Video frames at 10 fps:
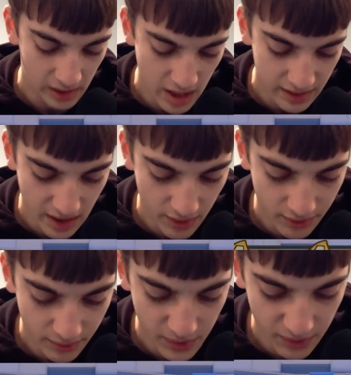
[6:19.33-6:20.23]
Now,
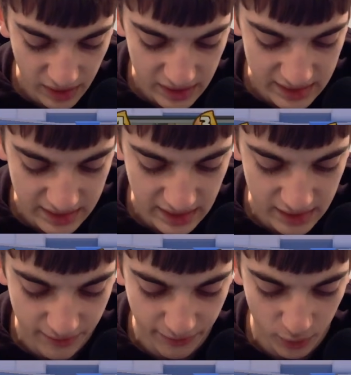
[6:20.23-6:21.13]
we really need to get it
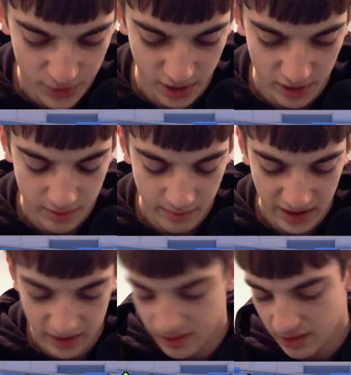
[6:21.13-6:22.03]
to 4 stars,
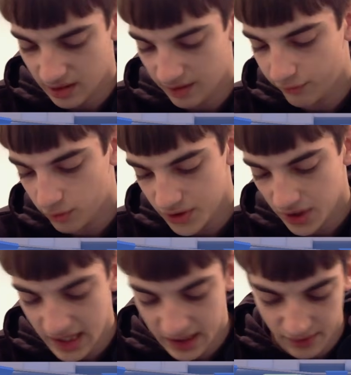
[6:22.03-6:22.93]
because a 4-star
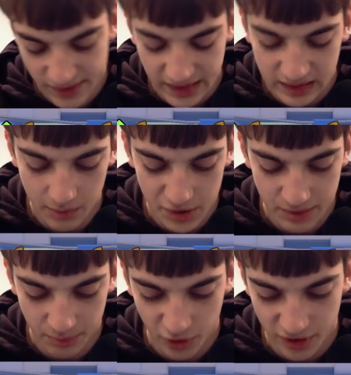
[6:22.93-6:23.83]
Echo is like the most
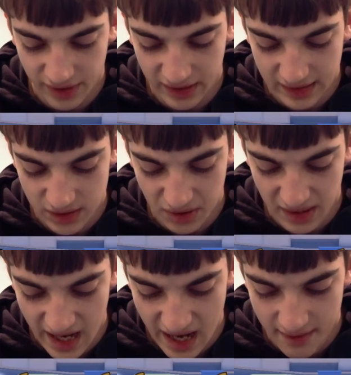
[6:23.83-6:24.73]
important thing that you can
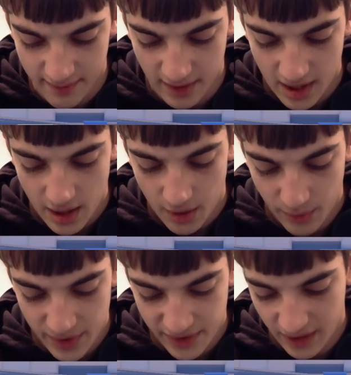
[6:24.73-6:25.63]
have with,